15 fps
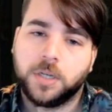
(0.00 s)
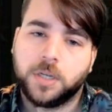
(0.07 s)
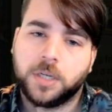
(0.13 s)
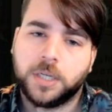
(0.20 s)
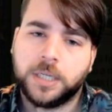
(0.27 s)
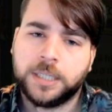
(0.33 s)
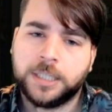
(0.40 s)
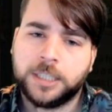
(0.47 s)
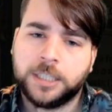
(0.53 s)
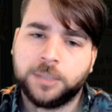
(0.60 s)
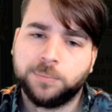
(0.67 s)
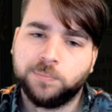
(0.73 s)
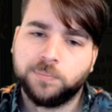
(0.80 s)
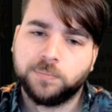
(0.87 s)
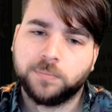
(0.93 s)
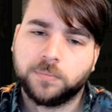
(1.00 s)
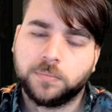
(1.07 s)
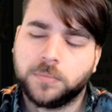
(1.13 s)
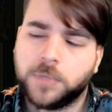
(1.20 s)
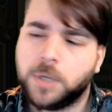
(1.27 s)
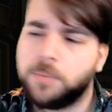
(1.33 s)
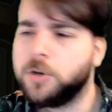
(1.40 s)
I'm
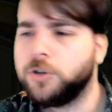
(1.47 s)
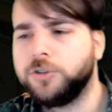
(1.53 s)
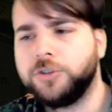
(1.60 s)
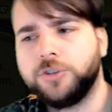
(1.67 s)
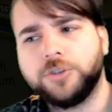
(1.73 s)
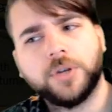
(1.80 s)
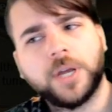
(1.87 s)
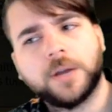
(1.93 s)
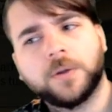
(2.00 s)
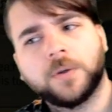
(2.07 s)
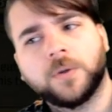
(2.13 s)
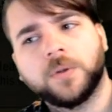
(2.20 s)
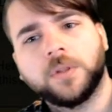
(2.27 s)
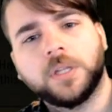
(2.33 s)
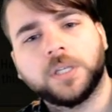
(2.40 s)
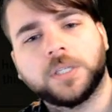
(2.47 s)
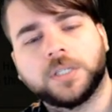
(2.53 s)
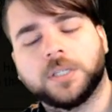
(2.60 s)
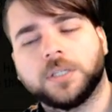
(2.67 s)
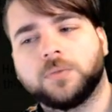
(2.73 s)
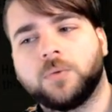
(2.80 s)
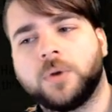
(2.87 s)
not too sure how good this
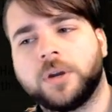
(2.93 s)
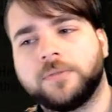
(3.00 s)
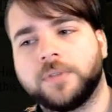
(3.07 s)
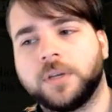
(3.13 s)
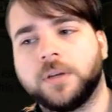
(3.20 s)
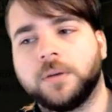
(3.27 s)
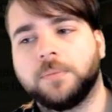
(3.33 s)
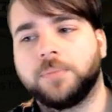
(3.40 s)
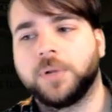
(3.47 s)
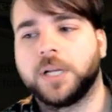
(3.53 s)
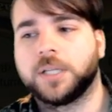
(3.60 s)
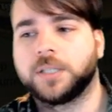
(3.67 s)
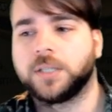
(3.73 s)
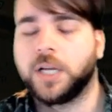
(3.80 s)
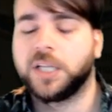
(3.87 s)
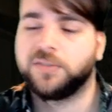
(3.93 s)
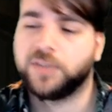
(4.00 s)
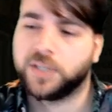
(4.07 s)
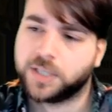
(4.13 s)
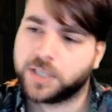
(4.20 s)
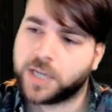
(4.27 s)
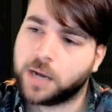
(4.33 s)
is. One of the plus sides of
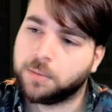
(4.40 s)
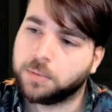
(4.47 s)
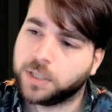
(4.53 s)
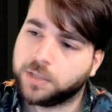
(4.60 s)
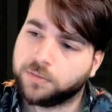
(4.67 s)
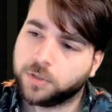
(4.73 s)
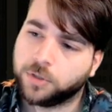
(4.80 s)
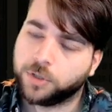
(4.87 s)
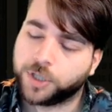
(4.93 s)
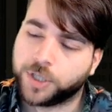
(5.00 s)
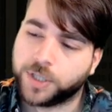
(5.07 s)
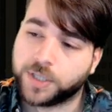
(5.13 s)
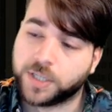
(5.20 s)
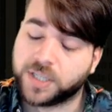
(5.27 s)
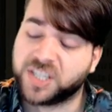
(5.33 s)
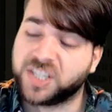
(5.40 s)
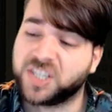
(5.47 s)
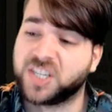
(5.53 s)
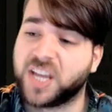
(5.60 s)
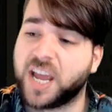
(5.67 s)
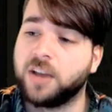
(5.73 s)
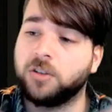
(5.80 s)
unstable evolution is it's
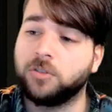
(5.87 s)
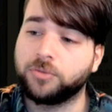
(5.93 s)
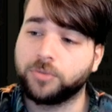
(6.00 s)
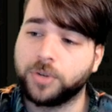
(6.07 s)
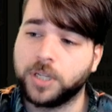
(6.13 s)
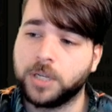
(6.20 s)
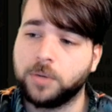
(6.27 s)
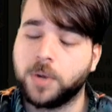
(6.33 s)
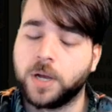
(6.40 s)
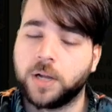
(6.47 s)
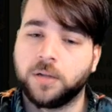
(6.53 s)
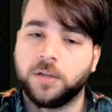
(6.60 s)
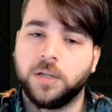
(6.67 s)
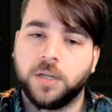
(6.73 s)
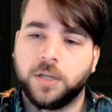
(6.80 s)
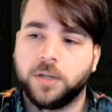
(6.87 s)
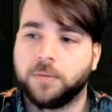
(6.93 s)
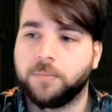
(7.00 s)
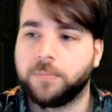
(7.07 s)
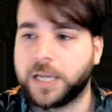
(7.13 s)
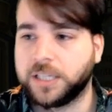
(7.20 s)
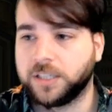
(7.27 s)
scaled really well.
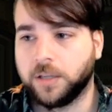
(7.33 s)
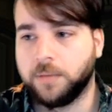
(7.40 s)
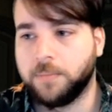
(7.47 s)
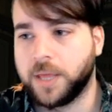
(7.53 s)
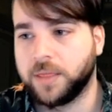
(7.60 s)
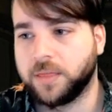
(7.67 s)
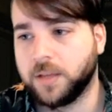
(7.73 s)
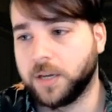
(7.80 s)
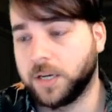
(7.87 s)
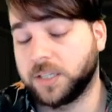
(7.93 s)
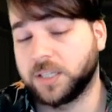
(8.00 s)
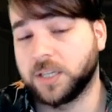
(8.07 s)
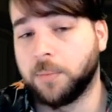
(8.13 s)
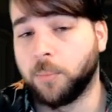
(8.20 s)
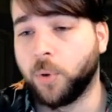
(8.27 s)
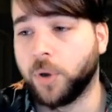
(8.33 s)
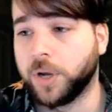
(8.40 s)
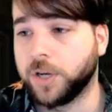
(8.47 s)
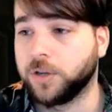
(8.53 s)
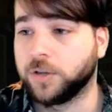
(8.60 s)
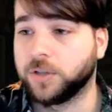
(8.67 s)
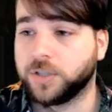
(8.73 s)
Basically meant that at some point
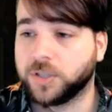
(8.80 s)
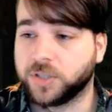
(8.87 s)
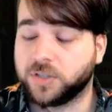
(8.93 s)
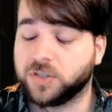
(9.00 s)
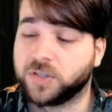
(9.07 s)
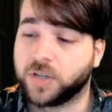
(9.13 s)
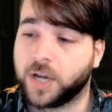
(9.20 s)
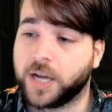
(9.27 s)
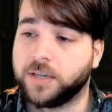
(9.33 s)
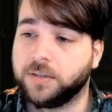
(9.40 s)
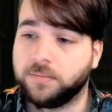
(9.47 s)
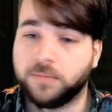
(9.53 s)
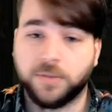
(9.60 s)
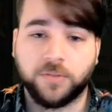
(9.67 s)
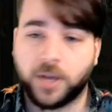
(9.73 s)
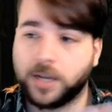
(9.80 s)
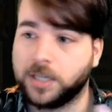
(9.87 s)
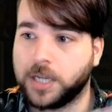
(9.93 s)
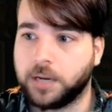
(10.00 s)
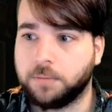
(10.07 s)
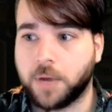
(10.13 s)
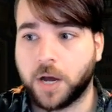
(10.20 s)
you could just decide, if you had
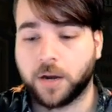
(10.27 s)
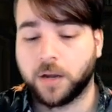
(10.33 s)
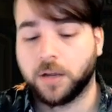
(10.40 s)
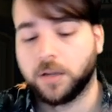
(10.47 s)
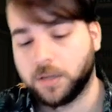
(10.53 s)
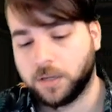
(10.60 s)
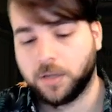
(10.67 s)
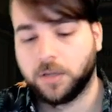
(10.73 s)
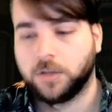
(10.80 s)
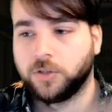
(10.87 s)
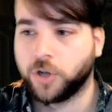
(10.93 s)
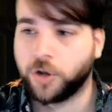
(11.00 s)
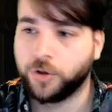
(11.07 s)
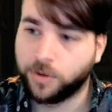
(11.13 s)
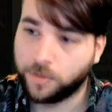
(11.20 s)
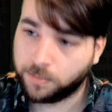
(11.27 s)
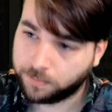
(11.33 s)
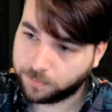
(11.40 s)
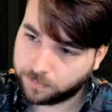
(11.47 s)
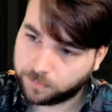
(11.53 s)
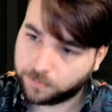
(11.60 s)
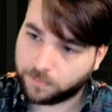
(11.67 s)
10 mana, totem,
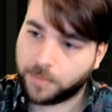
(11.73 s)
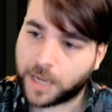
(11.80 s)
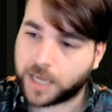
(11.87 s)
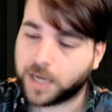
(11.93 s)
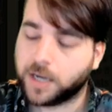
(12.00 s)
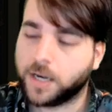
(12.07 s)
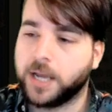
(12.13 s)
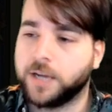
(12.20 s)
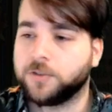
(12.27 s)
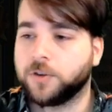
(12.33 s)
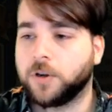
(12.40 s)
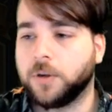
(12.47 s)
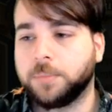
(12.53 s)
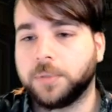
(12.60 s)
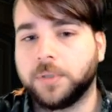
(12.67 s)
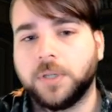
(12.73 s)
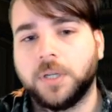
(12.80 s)
make it an 8-drop.